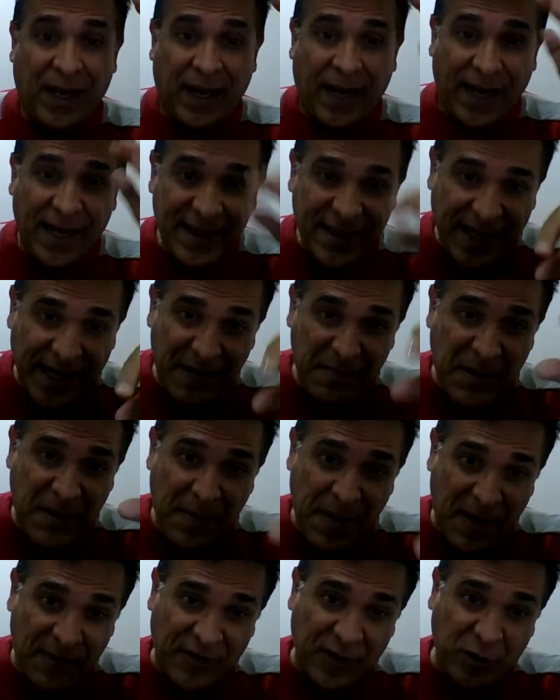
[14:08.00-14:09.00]
And then
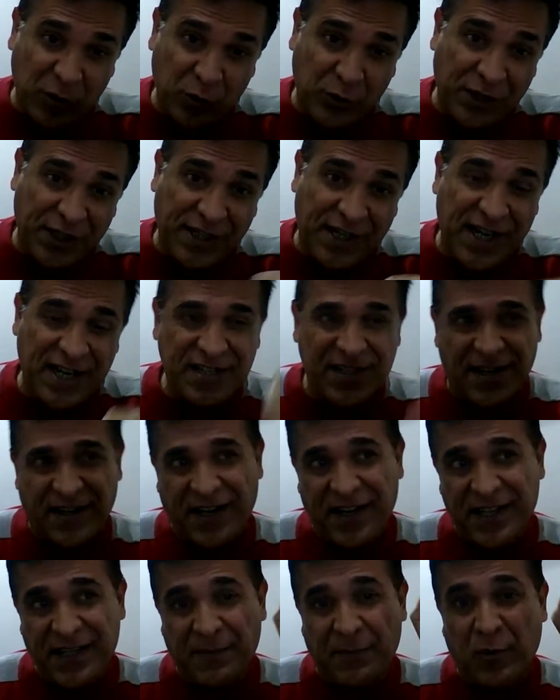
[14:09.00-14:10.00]
maybe after 2, 3 days,
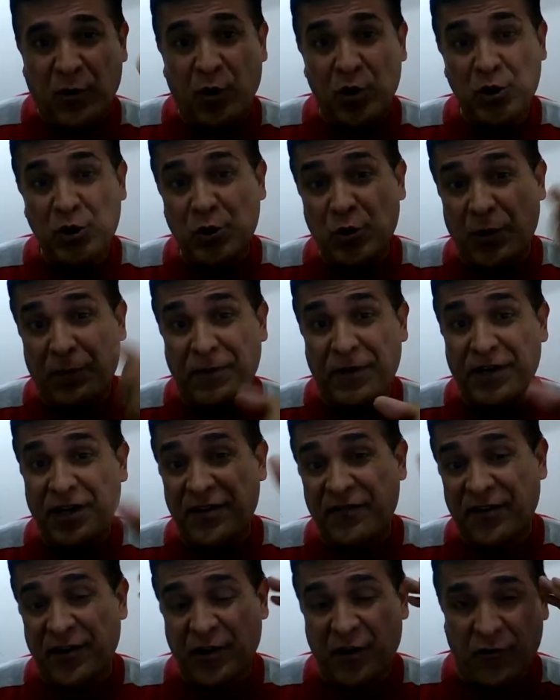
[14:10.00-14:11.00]
again the book used to appear
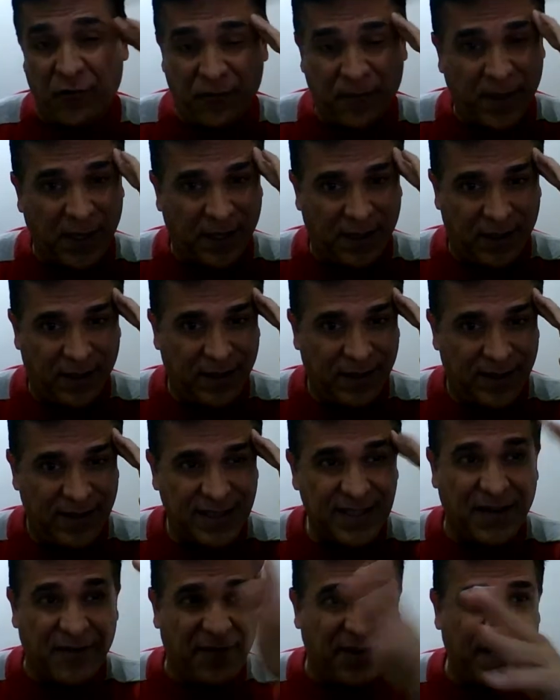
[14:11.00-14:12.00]
in front of me,
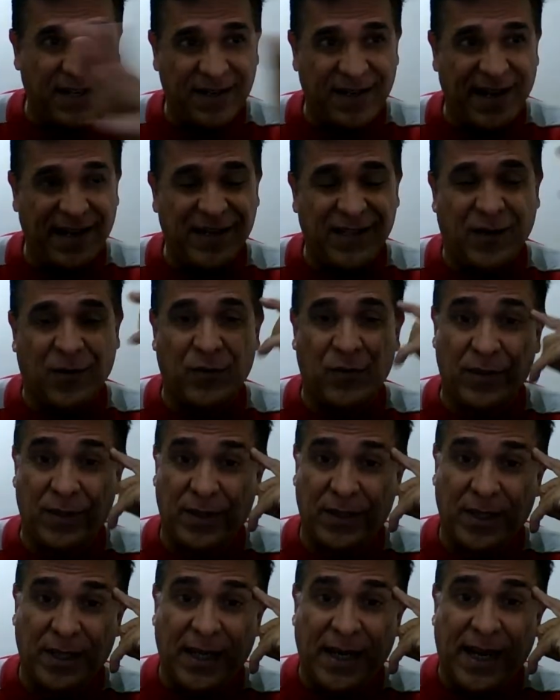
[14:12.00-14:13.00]
somewhere lying down.
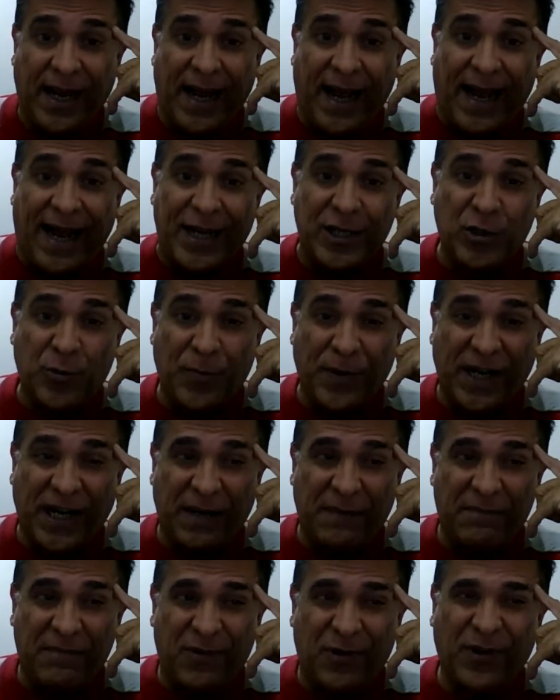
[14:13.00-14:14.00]
I used to pick
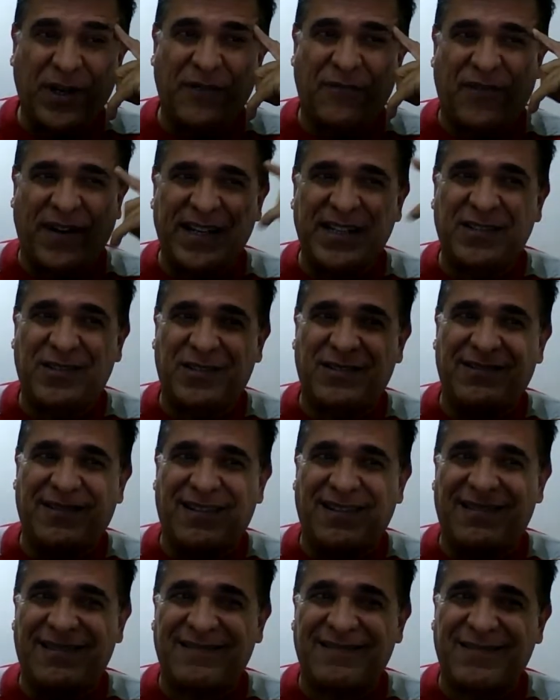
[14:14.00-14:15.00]
up, okay, fine.
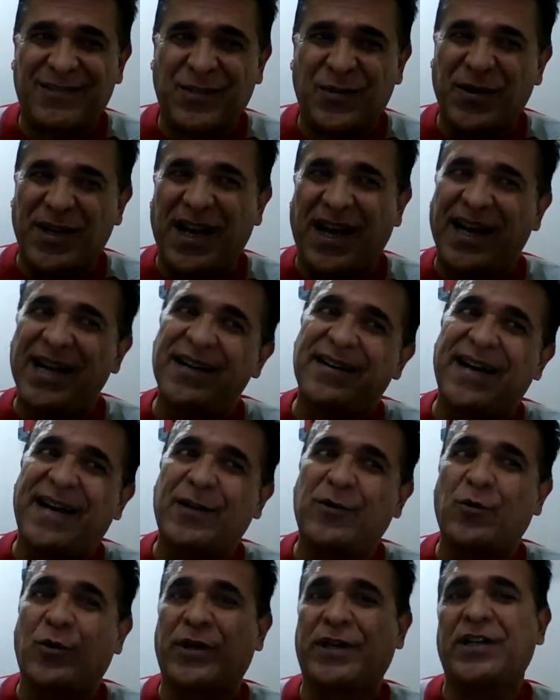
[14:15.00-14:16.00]
Today I'll try
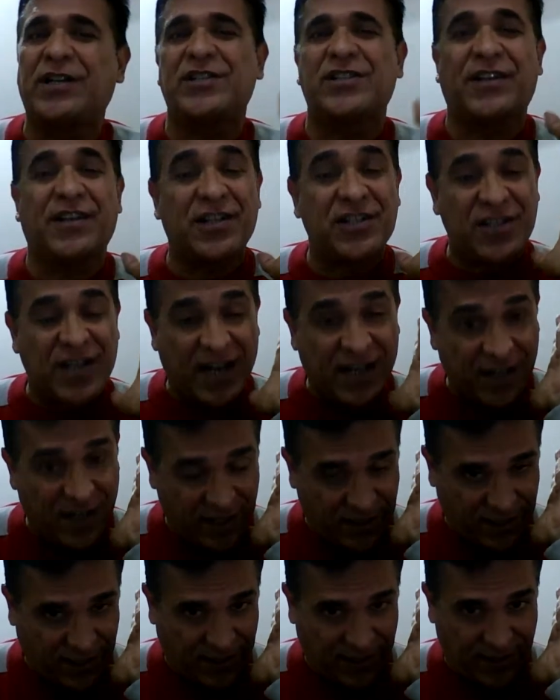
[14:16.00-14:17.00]
to at least understand
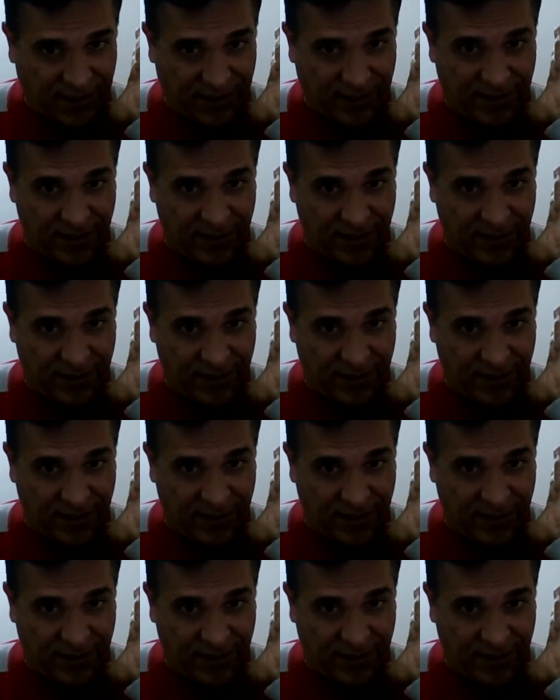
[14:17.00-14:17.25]
this.